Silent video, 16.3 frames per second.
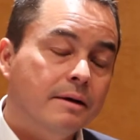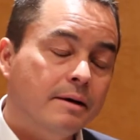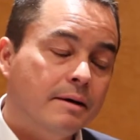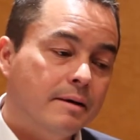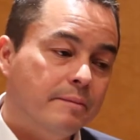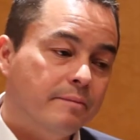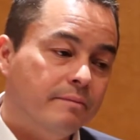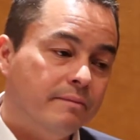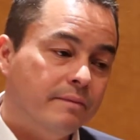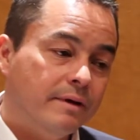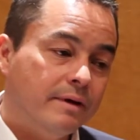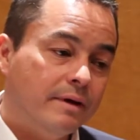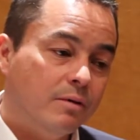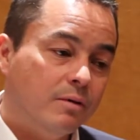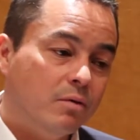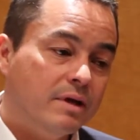
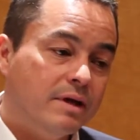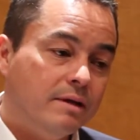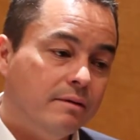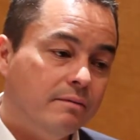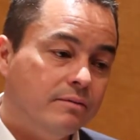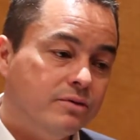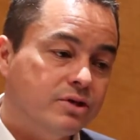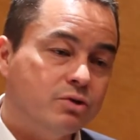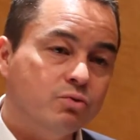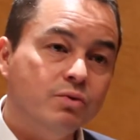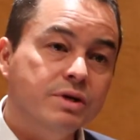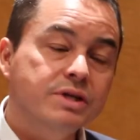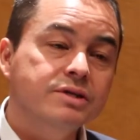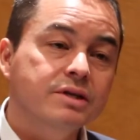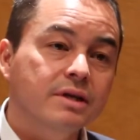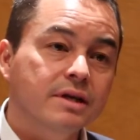And only just
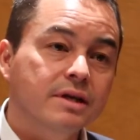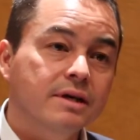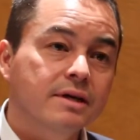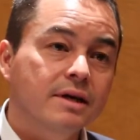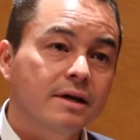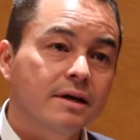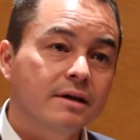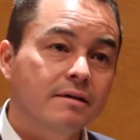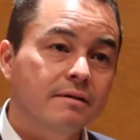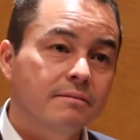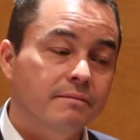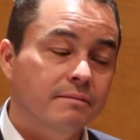recently, and